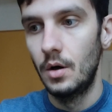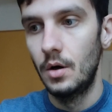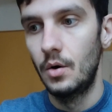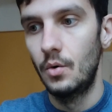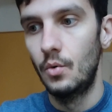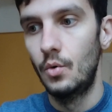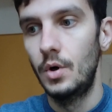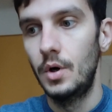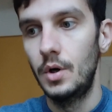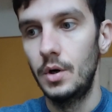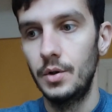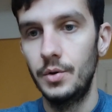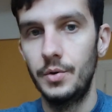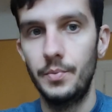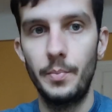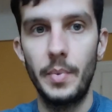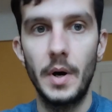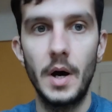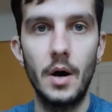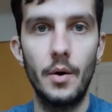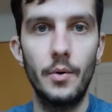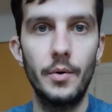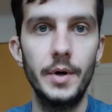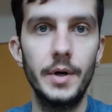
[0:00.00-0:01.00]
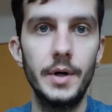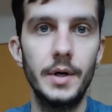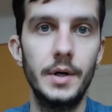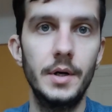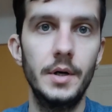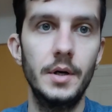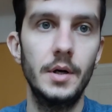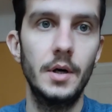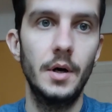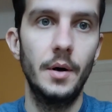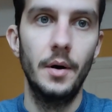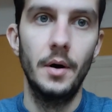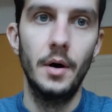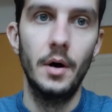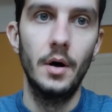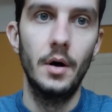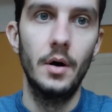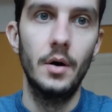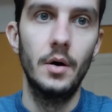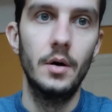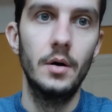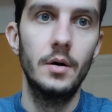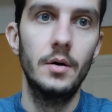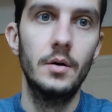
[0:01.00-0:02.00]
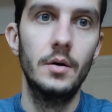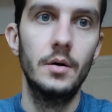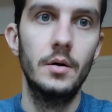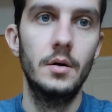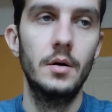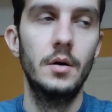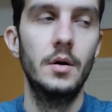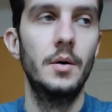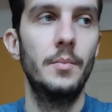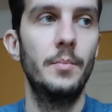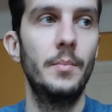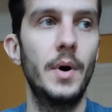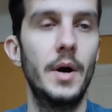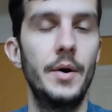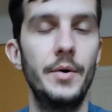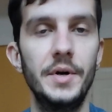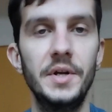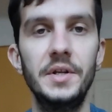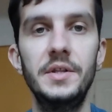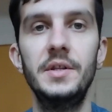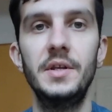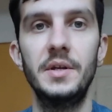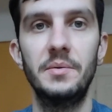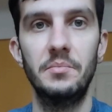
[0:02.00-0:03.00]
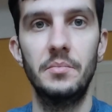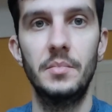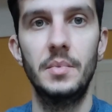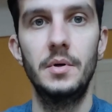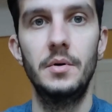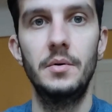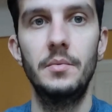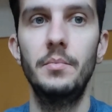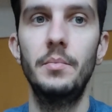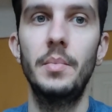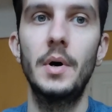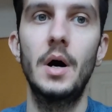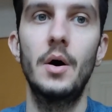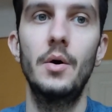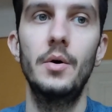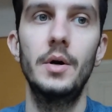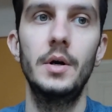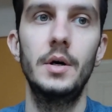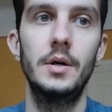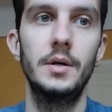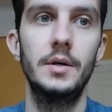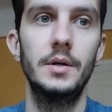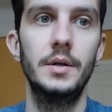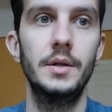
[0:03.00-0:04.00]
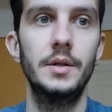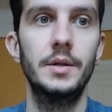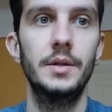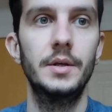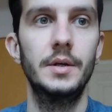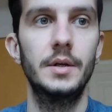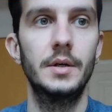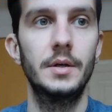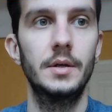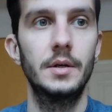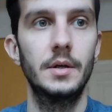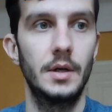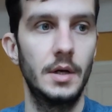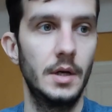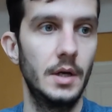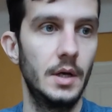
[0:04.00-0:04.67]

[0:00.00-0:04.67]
world power, maritime power in the